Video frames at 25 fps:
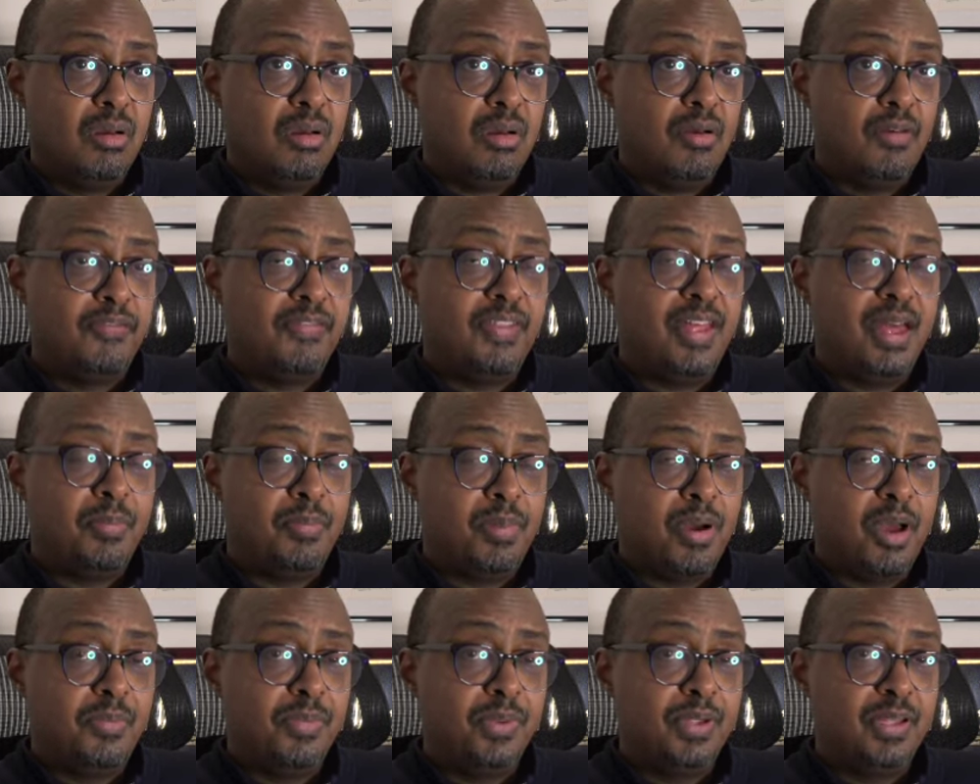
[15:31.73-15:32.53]
of that
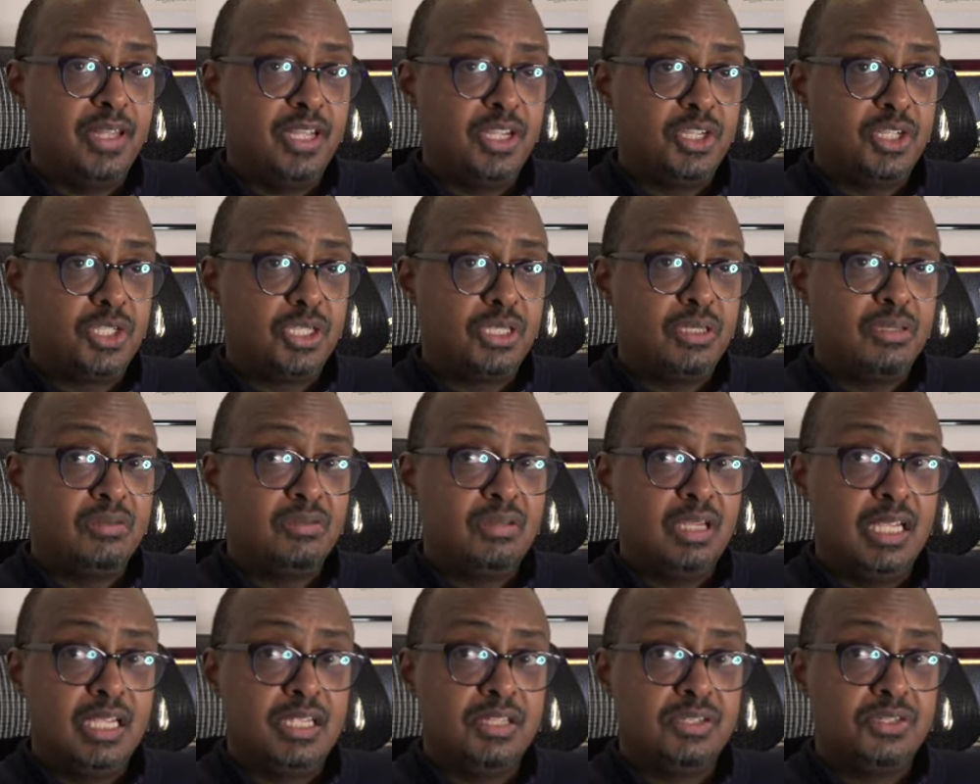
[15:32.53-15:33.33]
population
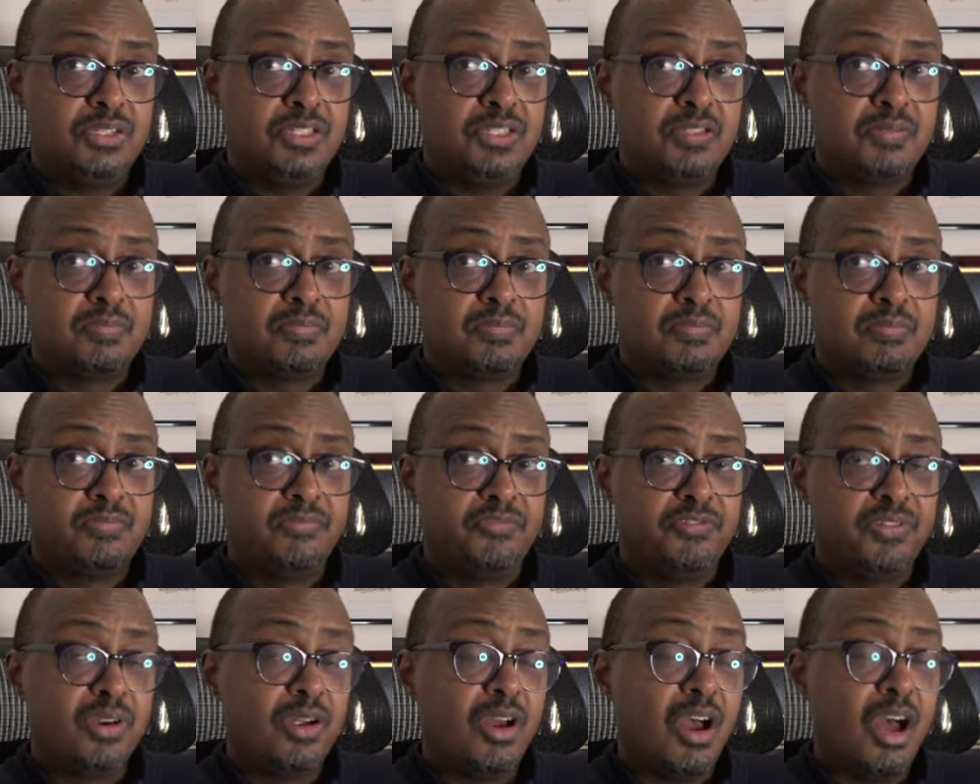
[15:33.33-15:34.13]
is
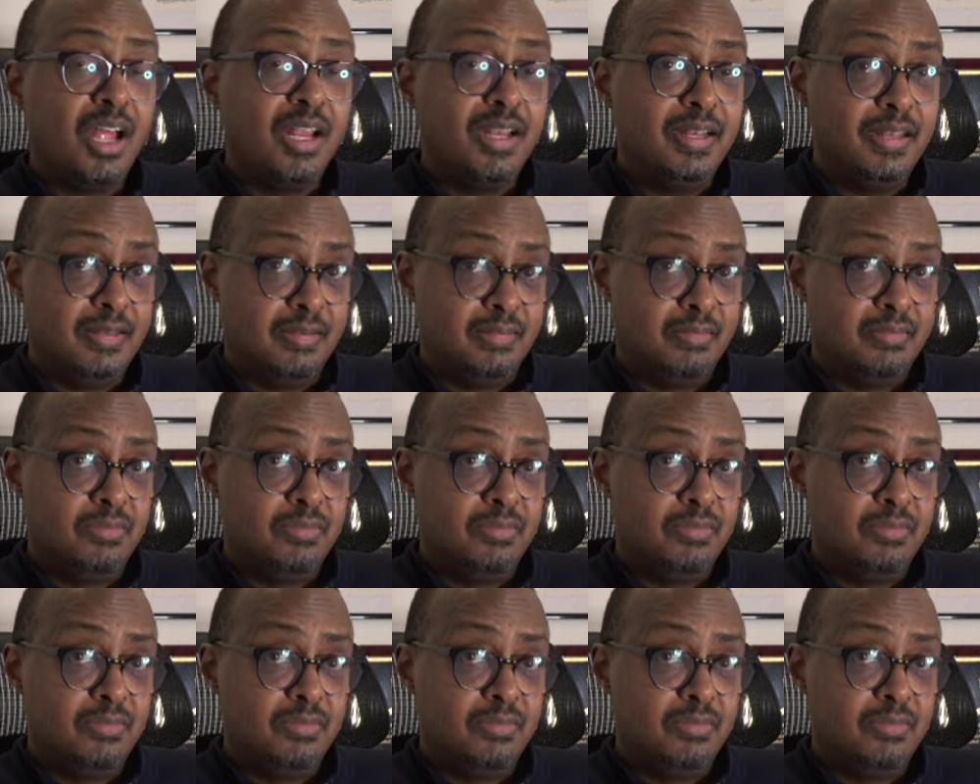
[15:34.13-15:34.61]
forgotten,